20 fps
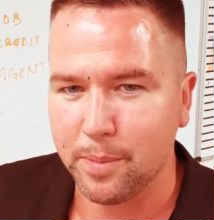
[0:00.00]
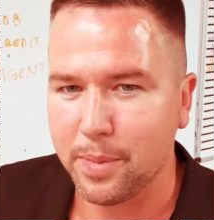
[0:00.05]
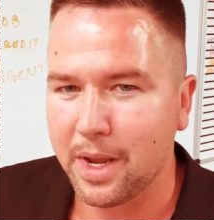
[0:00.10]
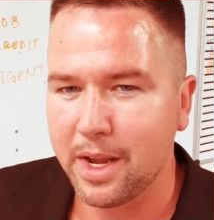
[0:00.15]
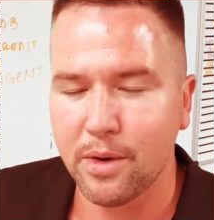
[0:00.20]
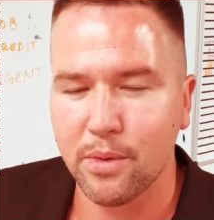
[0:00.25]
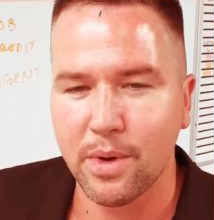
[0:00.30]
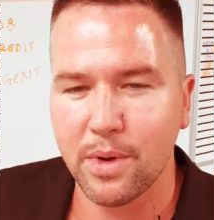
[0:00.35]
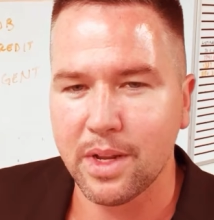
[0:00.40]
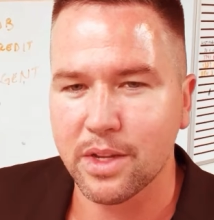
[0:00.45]

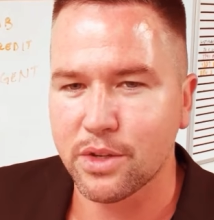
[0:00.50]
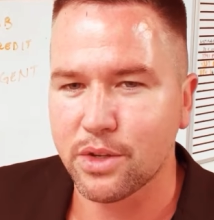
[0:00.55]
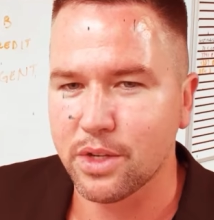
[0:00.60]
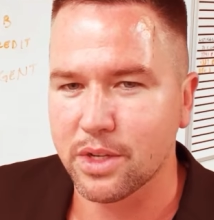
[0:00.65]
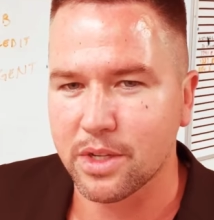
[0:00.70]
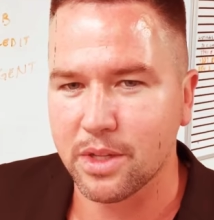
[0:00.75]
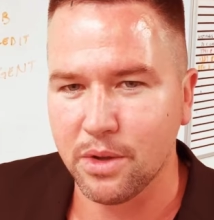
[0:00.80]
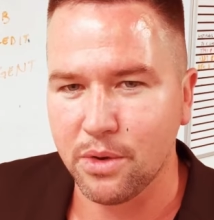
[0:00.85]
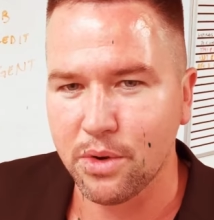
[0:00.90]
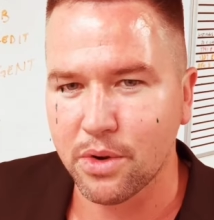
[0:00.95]
Paying rent is
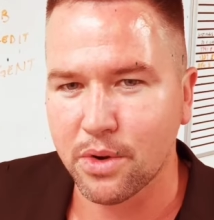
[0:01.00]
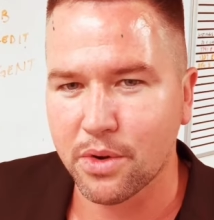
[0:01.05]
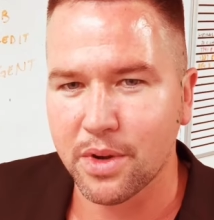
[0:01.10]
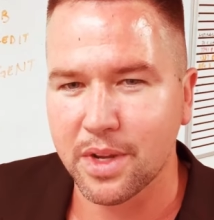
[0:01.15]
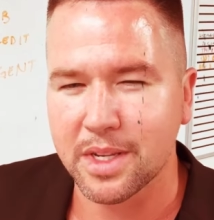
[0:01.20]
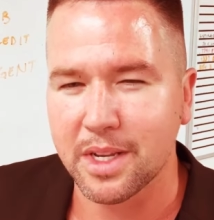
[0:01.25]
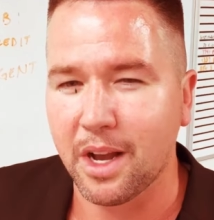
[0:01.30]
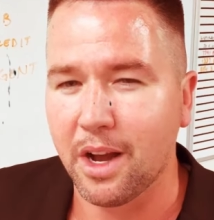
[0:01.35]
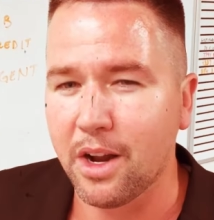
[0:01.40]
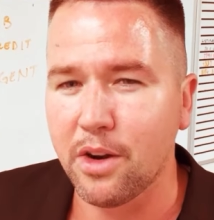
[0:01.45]
just ludicrous.
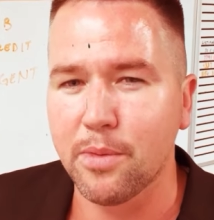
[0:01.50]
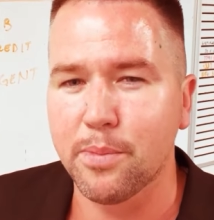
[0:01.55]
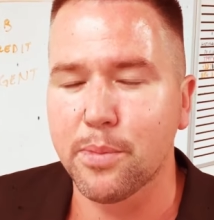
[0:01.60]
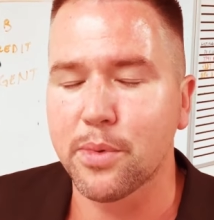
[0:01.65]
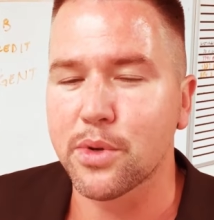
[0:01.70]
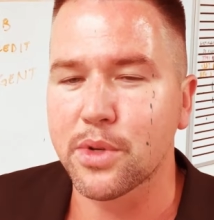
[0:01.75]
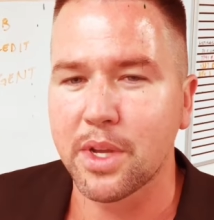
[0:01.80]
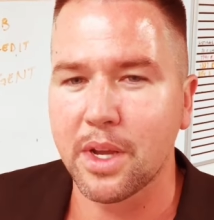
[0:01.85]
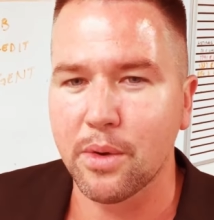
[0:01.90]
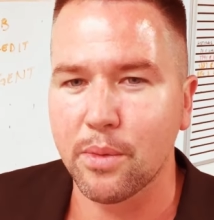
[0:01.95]

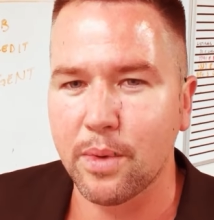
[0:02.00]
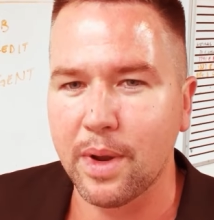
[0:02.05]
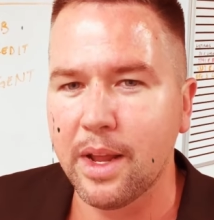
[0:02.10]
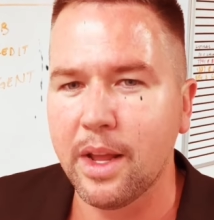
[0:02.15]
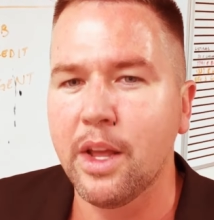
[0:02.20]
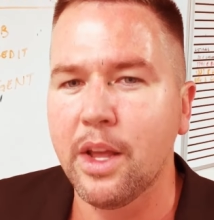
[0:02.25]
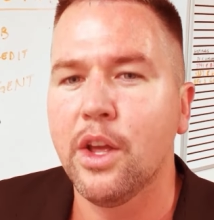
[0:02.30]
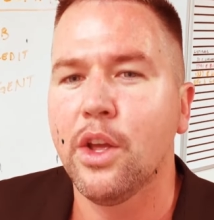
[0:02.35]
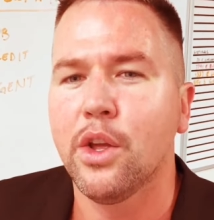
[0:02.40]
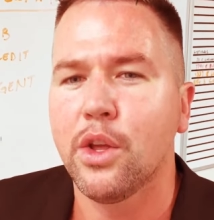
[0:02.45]
100% rent.
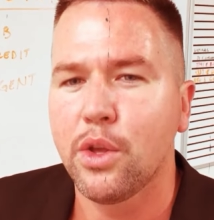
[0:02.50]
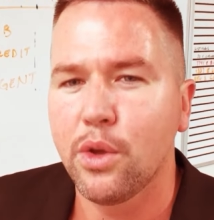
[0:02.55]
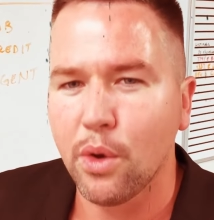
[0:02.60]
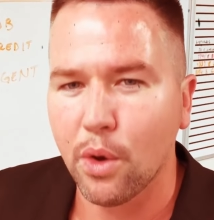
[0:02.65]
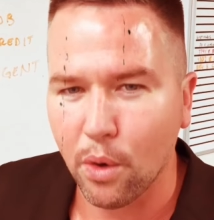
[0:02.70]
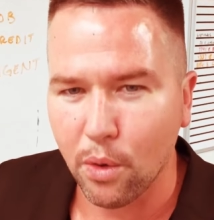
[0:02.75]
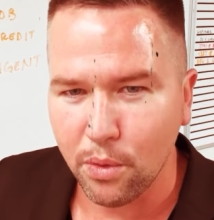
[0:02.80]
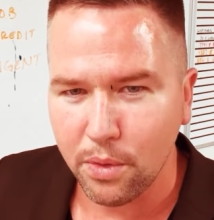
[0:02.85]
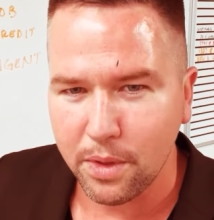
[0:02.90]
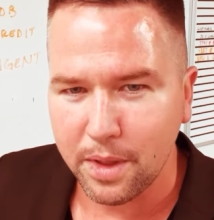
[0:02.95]
You
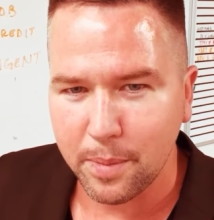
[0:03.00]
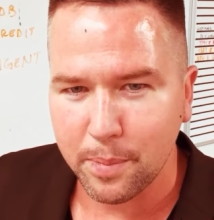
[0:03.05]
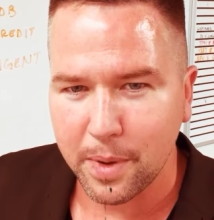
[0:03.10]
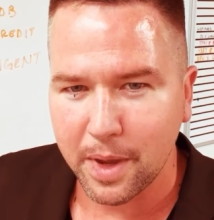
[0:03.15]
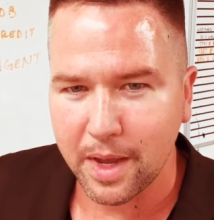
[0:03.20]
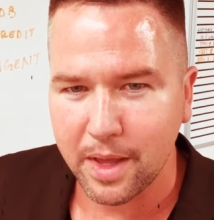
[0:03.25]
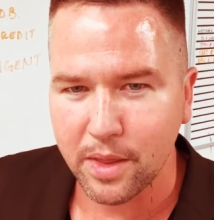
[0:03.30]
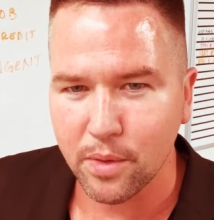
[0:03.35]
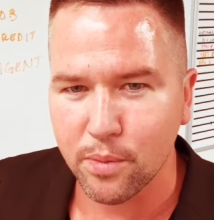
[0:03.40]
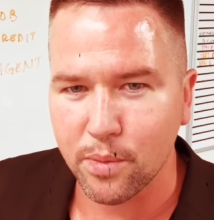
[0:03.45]
only
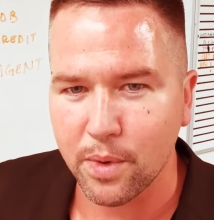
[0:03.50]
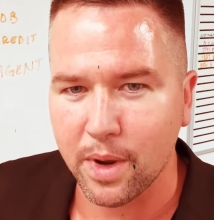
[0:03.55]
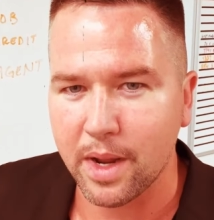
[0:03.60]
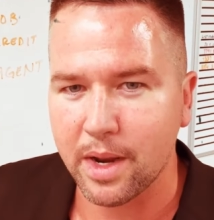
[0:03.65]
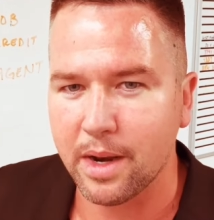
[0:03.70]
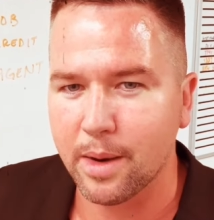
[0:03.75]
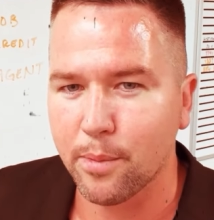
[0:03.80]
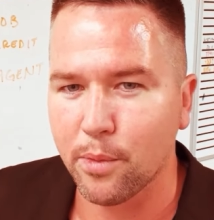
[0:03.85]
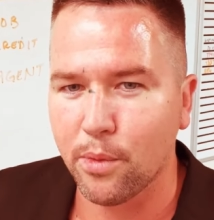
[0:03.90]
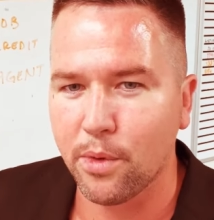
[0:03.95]
pay the rent,
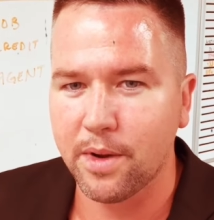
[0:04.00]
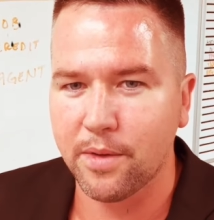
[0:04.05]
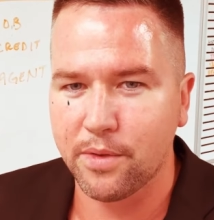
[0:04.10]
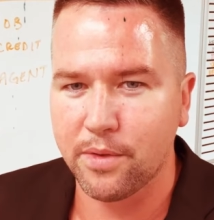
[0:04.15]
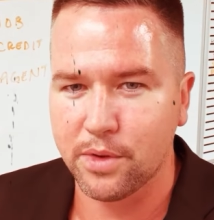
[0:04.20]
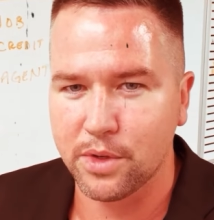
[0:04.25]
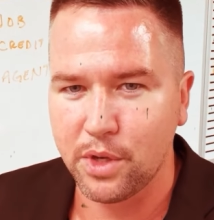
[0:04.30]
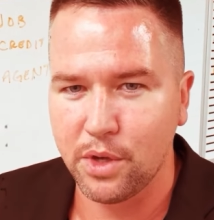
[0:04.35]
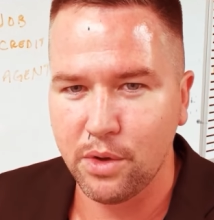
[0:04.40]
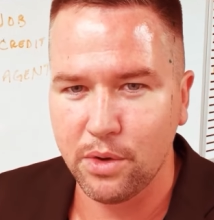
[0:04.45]
number one, if
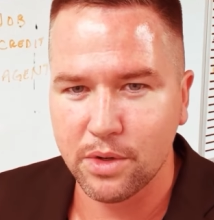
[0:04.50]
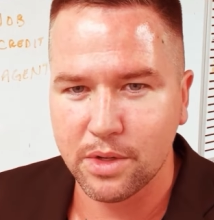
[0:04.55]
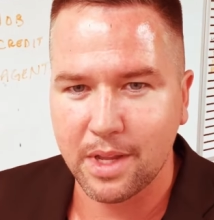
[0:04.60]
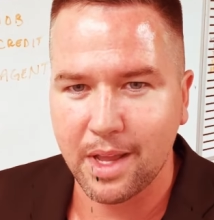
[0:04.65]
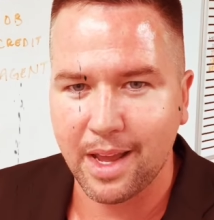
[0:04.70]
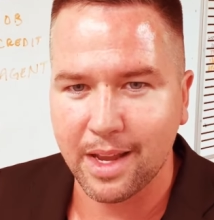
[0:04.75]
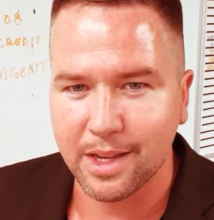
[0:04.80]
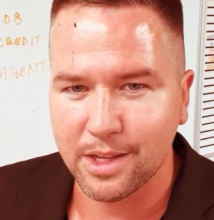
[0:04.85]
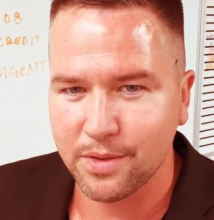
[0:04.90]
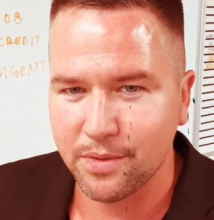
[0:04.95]
there's huge
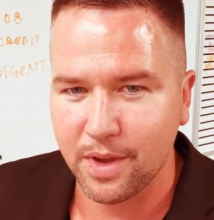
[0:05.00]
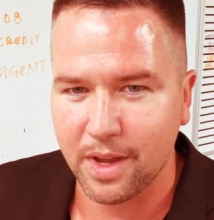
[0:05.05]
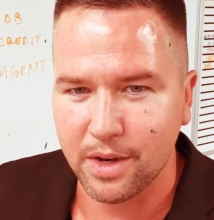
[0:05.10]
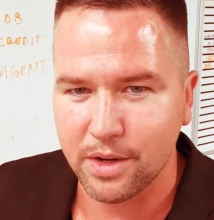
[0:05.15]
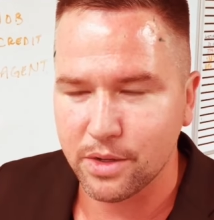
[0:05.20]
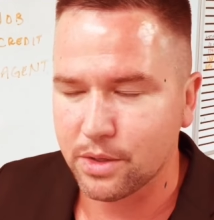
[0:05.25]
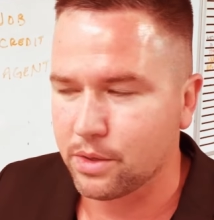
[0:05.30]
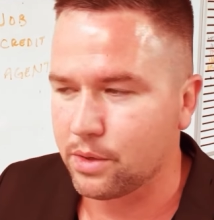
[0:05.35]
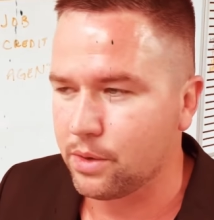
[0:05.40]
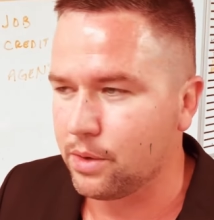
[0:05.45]
tax
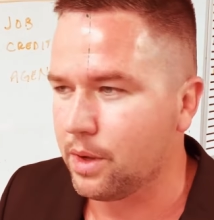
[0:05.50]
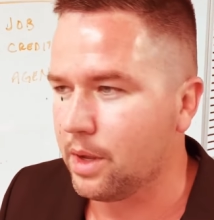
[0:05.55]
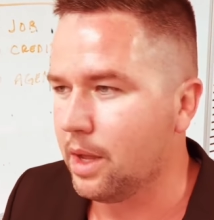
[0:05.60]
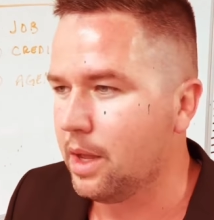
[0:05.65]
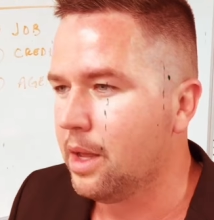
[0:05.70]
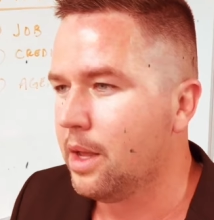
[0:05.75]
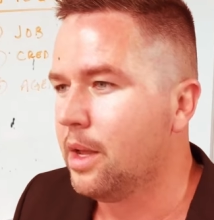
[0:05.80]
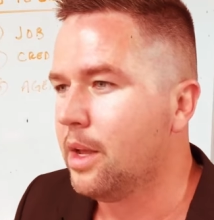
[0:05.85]
advantages to it.